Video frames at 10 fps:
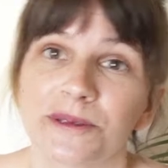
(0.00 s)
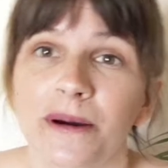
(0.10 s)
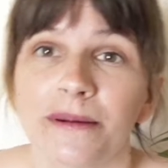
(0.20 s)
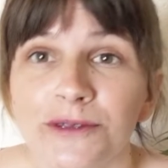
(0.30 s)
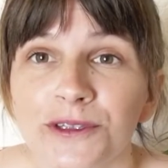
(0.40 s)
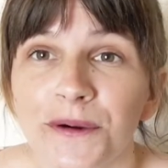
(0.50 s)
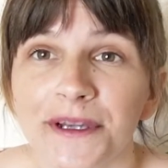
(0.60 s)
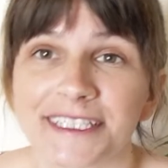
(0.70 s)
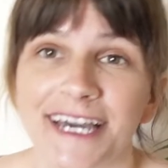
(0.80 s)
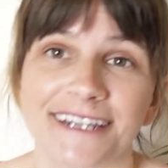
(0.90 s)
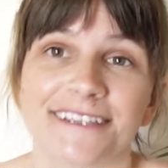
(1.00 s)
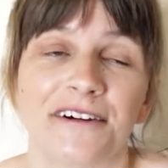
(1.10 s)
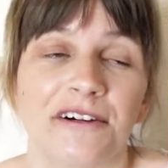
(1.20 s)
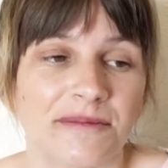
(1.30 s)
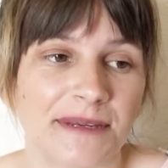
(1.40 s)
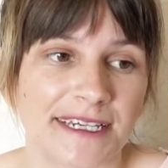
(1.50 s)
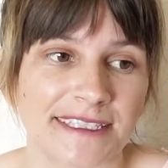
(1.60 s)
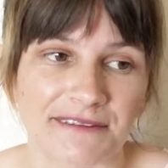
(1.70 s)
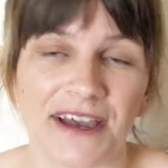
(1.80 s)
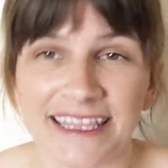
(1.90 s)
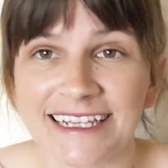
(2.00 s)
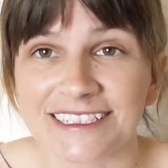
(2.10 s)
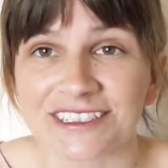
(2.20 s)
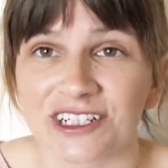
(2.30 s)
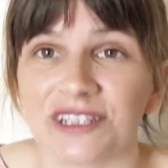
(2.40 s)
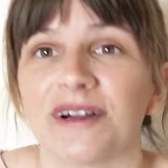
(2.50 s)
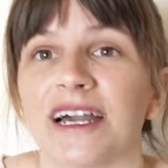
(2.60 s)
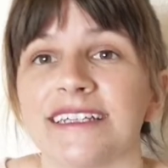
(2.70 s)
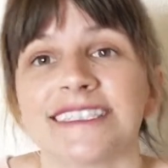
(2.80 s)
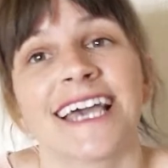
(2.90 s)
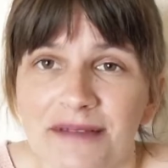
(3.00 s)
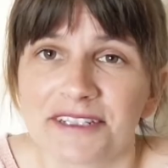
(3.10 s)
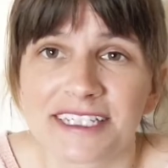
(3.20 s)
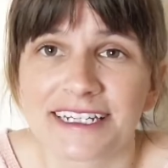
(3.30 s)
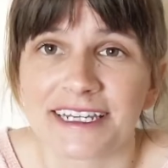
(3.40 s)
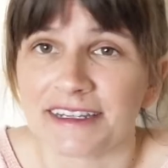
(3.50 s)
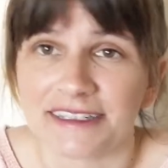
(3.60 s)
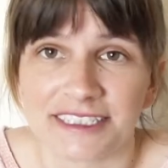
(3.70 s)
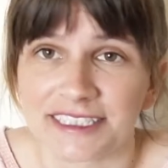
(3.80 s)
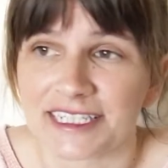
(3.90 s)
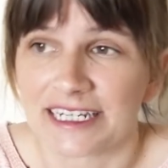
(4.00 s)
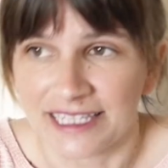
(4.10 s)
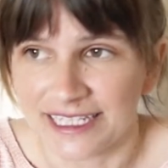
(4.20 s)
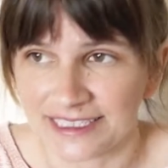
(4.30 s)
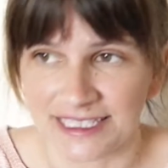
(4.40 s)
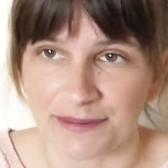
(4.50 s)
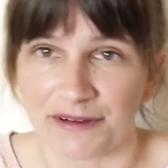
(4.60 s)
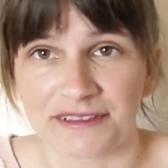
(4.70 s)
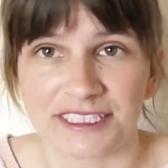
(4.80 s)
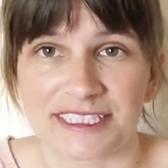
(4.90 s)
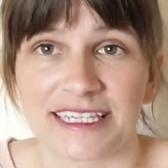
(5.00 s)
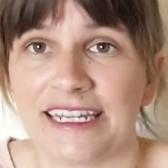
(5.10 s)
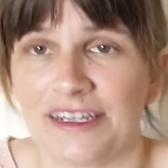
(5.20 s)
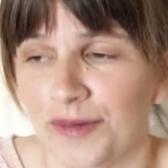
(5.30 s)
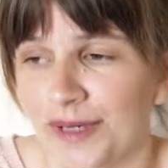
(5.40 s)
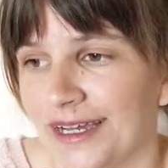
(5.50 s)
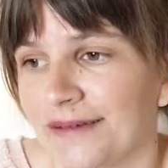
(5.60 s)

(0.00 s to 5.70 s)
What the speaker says: So I'm so excited though because I finally get to show you guys. I'm just gonna like skip it, just get into it.